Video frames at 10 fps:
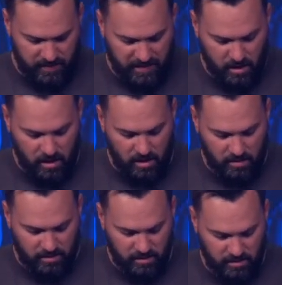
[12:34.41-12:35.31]
be
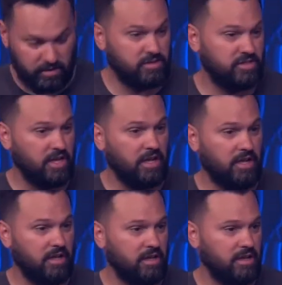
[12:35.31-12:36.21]
called your son